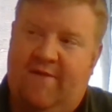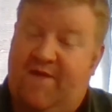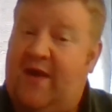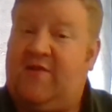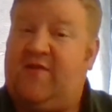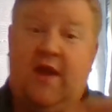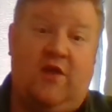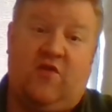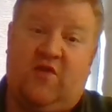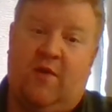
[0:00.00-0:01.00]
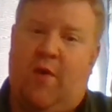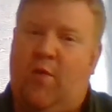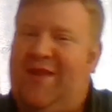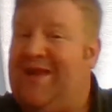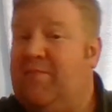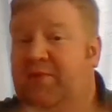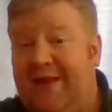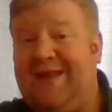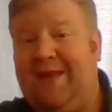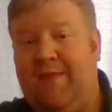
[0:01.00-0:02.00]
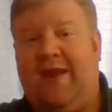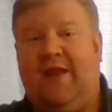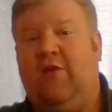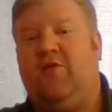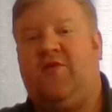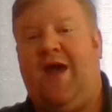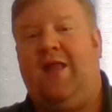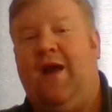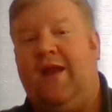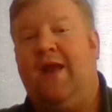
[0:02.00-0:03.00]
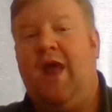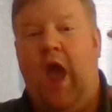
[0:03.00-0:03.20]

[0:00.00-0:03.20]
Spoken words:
Fantasy Age of Sigmar, where they completely abandoned the old stat line